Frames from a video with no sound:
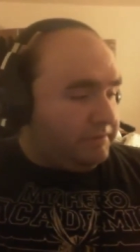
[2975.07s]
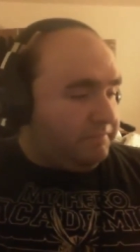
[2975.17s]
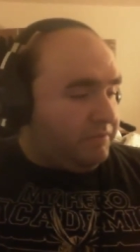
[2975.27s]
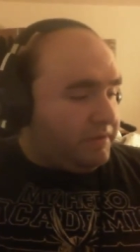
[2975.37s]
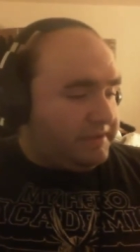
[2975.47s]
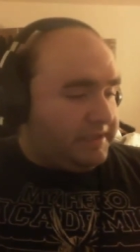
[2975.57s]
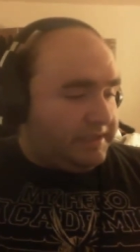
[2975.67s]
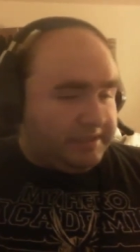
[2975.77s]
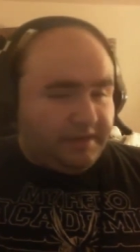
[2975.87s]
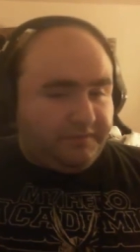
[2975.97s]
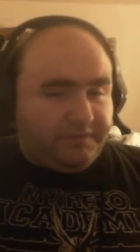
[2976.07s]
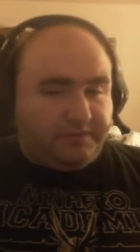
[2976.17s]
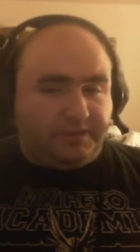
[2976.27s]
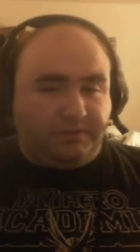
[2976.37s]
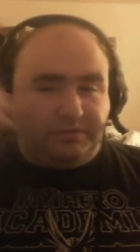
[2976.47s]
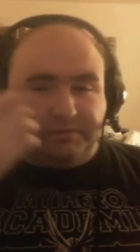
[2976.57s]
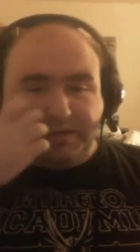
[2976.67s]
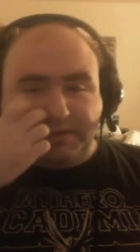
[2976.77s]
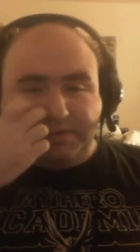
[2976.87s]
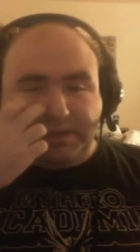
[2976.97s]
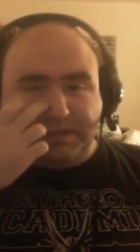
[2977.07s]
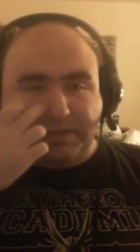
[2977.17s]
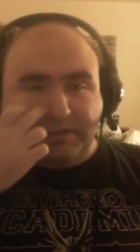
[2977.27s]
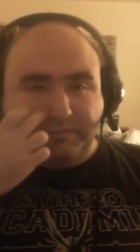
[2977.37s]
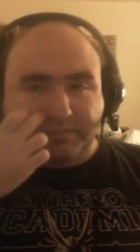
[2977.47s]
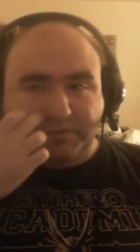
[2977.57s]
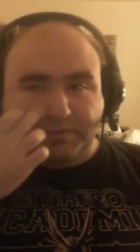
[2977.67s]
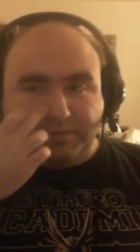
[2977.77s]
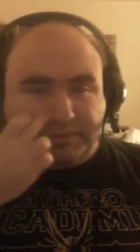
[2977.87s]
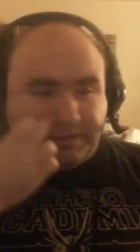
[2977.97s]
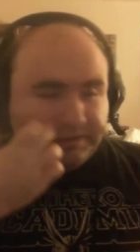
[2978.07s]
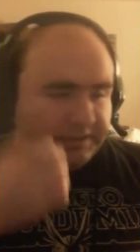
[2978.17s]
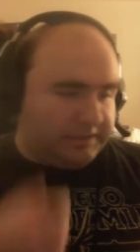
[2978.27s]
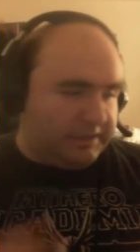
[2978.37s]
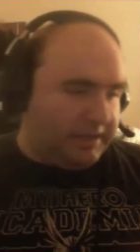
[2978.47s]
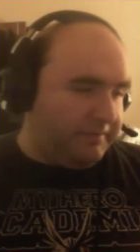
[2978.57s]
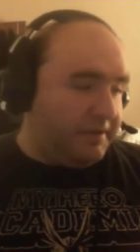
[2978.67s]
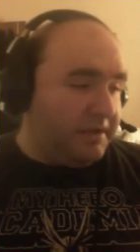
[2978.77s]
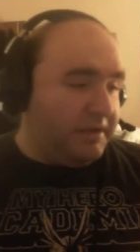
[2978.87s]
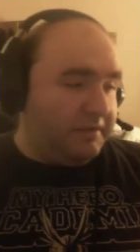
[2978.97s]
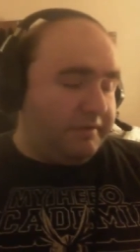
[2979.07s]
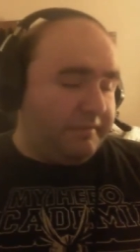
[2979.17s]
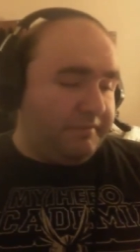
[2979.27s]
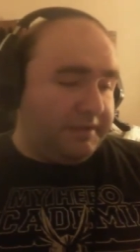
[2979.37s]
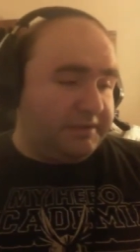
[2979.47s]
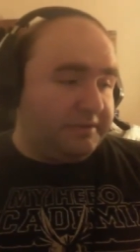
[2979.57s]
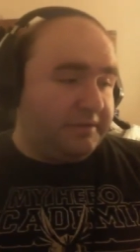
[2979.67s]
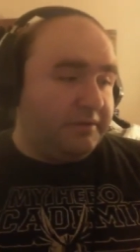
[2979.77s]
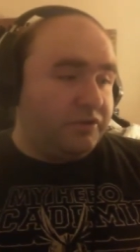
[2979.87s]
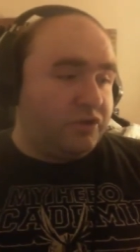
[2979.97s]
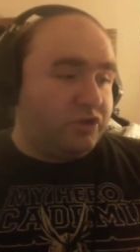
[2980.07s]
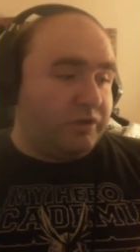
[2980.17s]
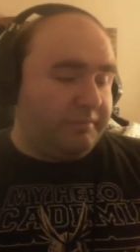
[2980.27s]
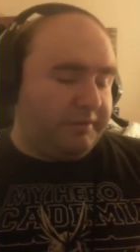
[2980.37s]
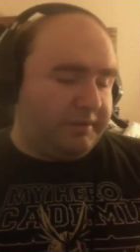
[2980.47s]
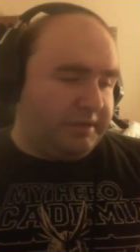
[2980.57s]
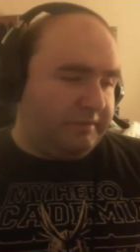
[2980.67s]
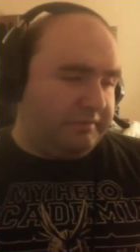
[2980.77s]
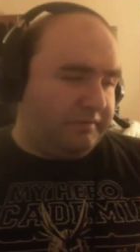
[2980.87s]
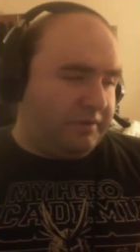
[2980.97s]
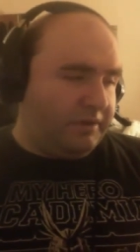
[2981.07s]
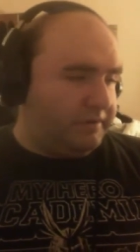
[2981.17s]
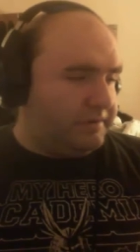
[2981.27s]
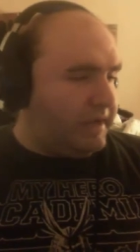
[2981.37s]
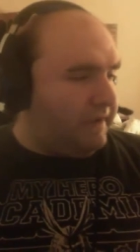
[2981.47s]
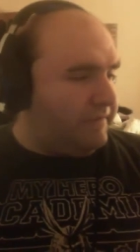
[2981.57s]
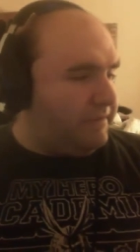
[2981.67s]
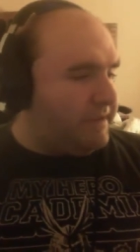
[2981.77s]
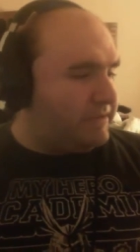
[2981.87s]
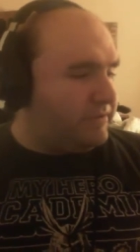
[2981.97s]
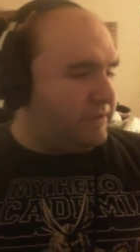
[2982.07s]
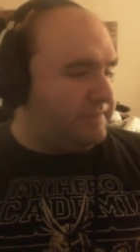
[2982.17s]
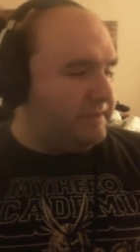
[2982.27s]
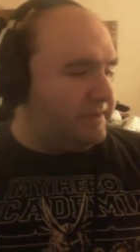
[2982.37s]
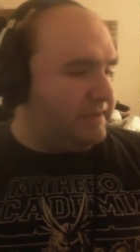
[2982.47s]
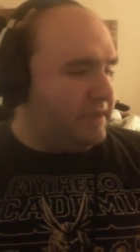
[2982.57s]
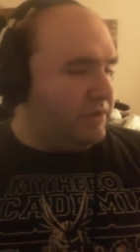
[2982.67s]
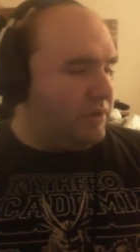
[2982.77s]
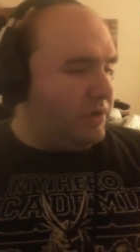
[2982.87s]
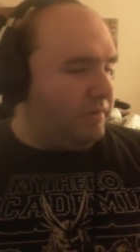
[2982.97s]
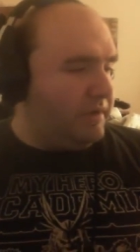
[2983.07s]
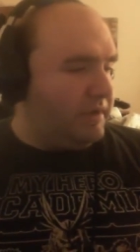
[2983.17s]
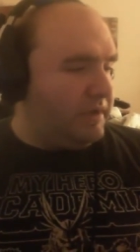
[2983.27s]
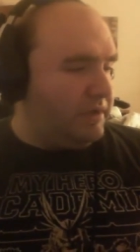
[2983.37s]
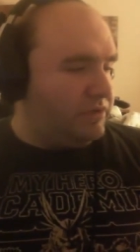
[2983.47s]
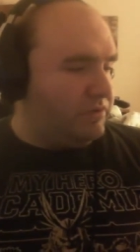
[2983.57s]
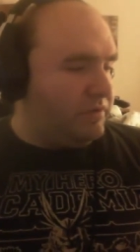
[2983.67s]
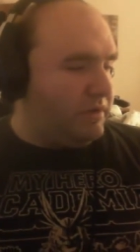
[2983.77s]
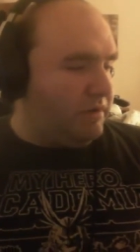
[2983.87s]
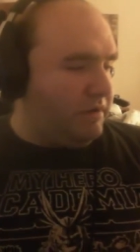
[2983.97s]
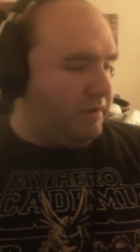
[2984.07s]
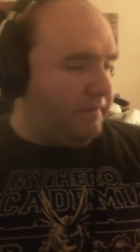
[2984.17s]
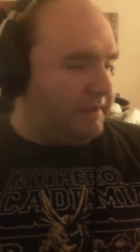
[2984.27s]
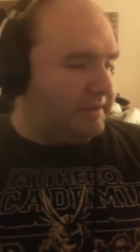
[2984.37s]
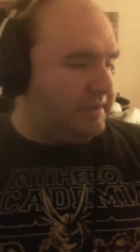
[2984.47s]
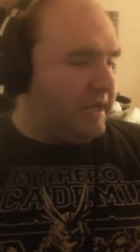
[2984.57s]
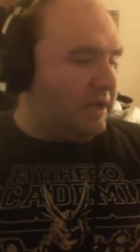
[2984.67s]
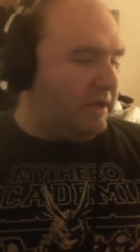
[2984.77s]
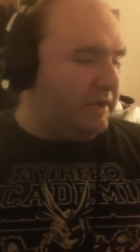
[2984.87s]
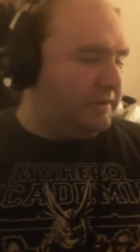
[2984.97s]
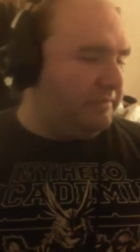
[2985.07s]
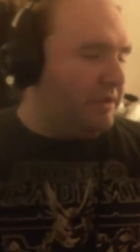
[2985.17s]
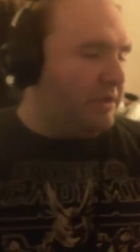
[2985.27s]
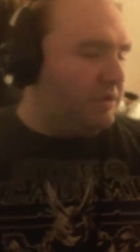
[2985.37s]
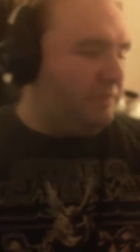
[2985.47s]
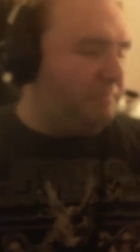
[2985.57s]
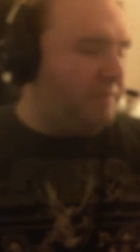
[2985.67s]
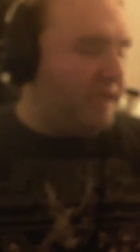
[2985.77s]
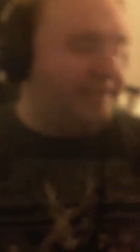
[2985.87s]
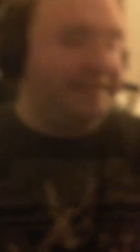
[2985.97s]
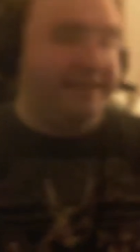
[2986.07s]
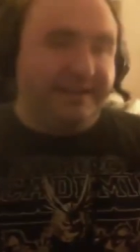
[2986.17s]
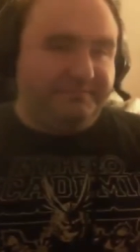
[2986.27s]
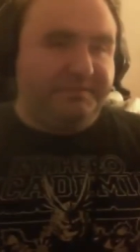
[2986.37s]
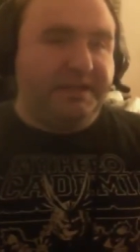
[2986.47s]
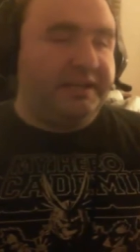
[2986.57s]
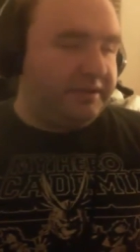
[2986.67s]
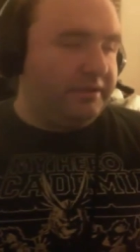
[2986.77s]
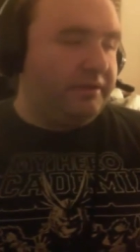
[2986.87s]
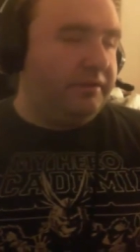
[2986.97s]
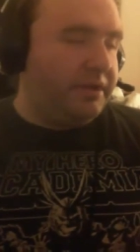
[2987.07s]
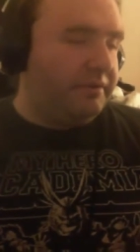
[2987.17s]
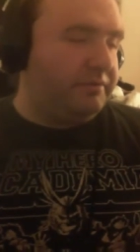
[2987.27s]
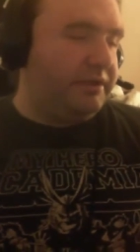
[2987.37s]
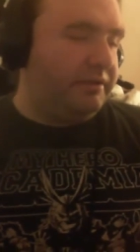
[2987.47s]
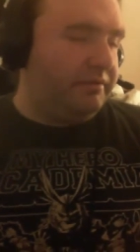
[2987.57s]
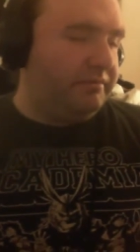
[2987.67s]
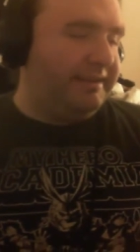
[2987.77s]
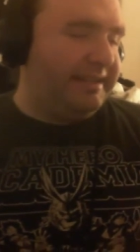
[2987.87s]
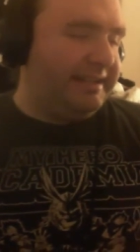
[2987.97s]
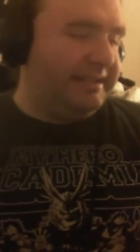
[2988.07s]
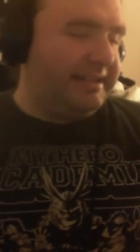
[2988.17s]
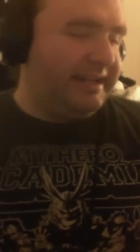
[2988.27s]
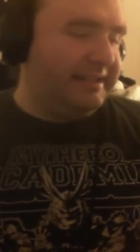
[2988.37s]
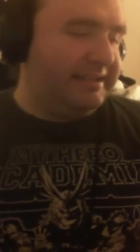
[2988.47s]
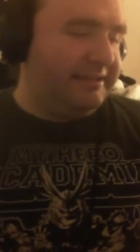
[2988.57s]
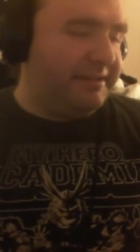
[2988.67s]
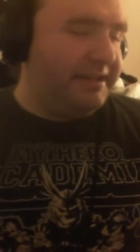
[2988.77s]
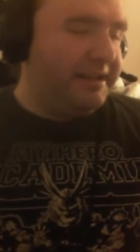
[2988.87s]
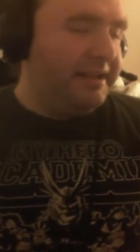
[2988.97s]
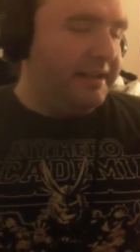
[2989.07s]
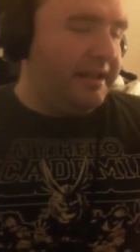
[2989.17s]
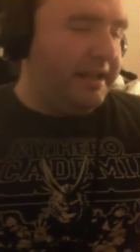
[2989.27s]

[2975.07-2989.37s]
Most importantly, stay safe. You too as well. Thank you. You as well stay safe from this troubling times of years. Have the best Christmas going and enjoy all of it. Stay awesome. So peace. Yeah, peace, soul, love, chicken grease, and the sky's the limit.